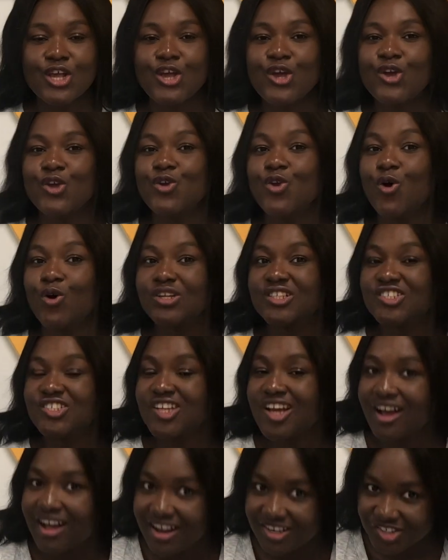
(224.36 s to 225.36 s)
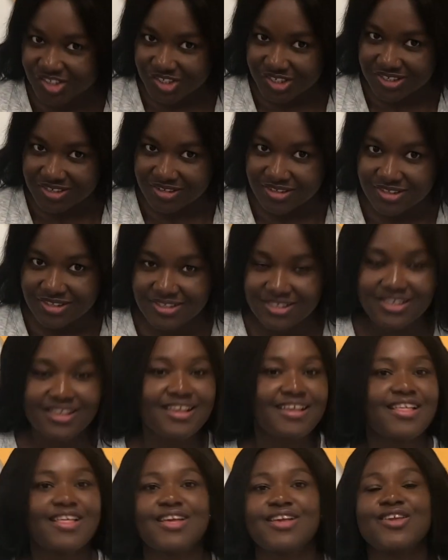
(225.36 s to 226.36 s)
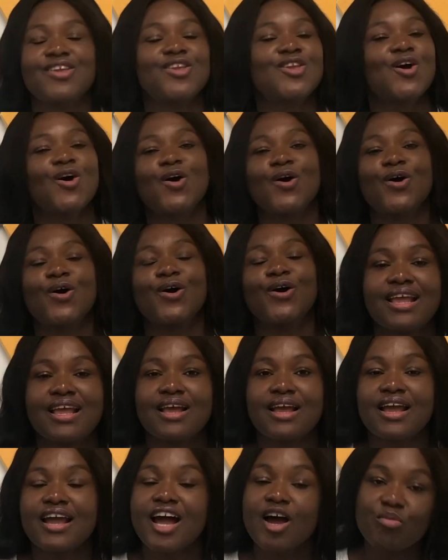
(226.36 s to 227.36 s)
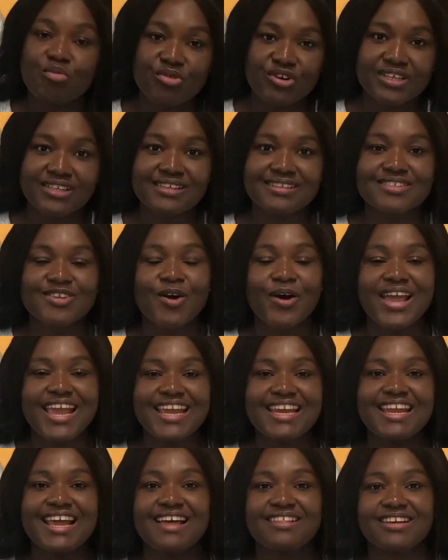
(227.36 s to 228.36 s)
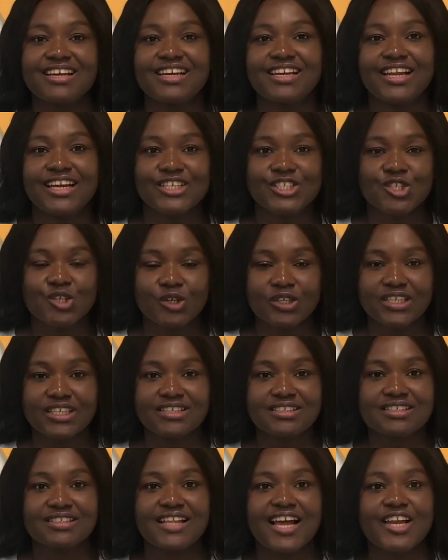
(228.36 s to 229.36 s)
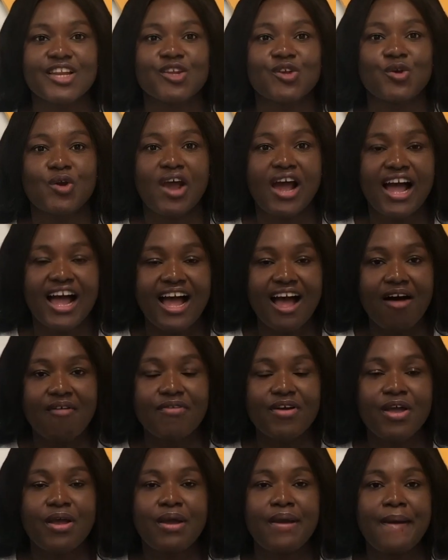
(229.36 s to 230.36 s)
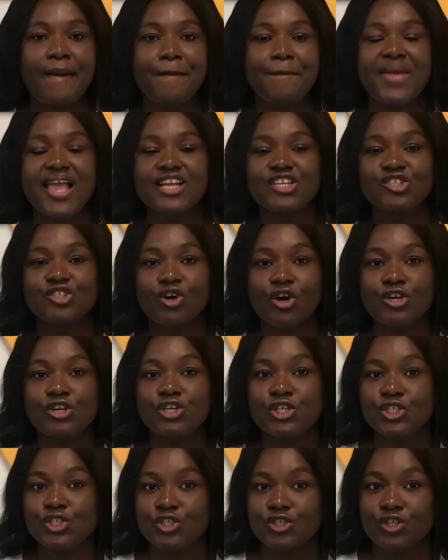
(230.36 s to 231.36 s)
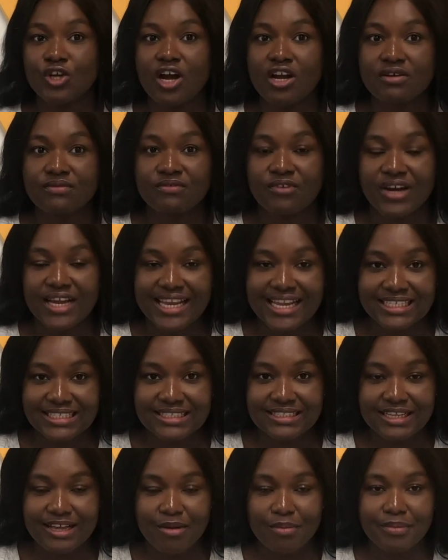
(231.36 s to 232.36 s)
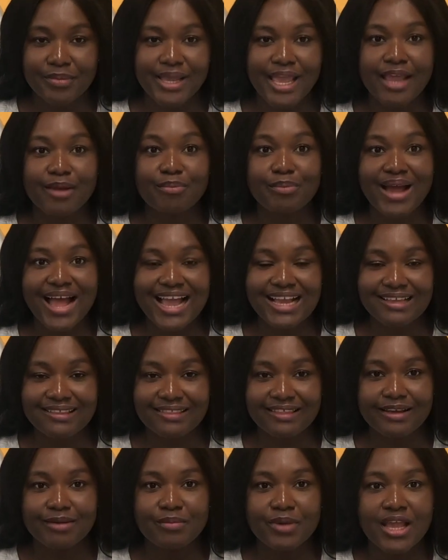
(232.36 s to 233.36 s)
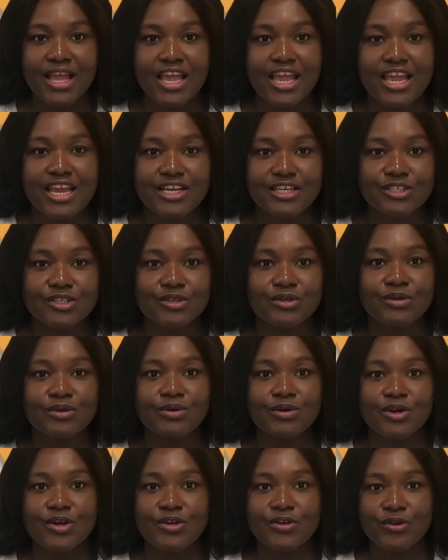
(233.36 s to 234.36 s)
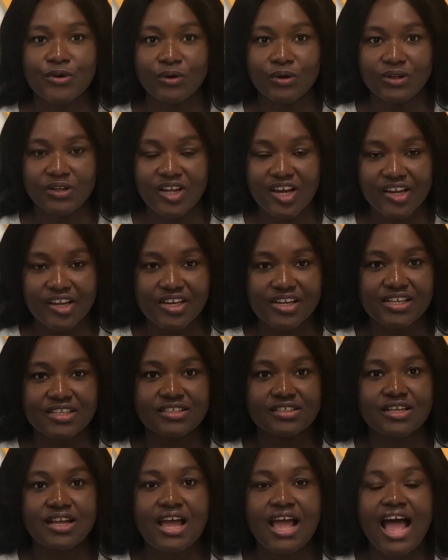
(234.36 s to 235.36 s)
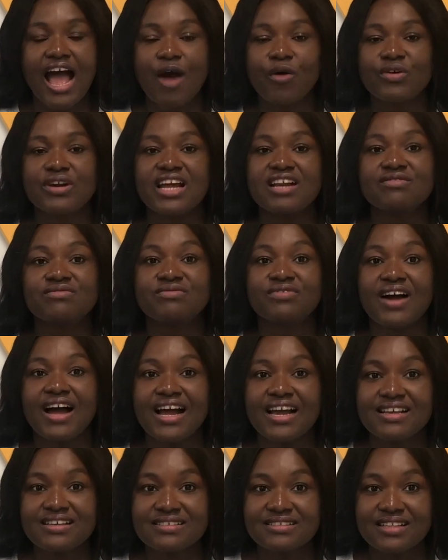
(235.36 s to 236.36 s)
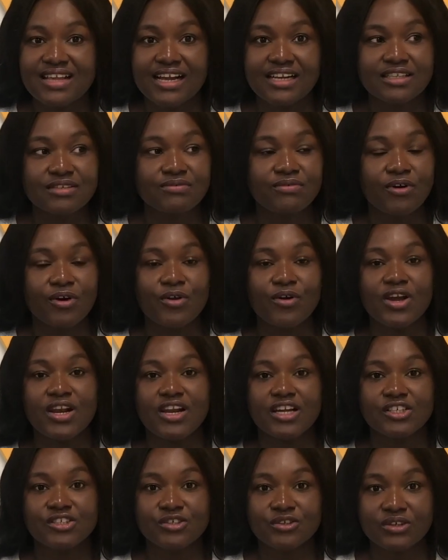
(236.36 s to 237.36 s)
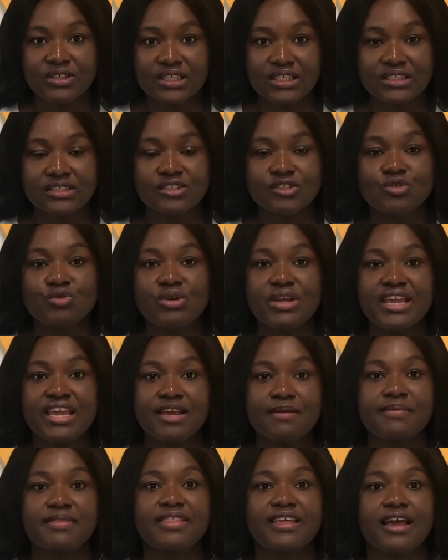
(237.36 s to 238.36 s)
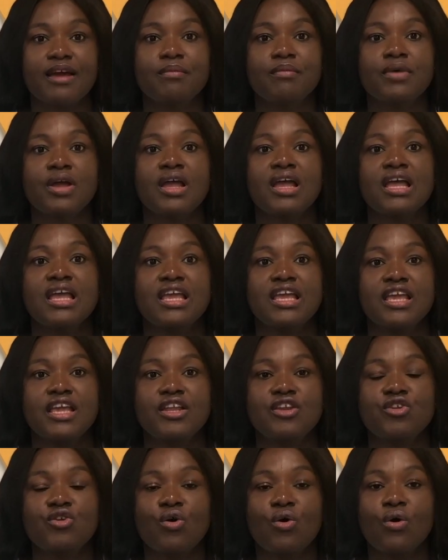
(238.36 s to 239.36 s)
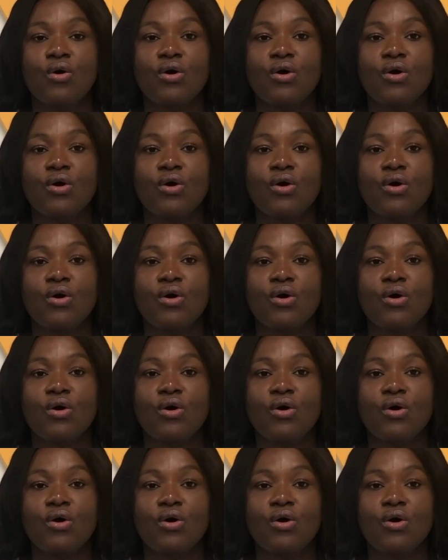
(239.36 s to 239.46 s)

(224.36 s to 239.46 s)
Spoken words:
your chargers, your cameras, or any other electronics that you have, make sure you do not forget them and pack them into your luggage. I would advise that for your electronics, you keep them in your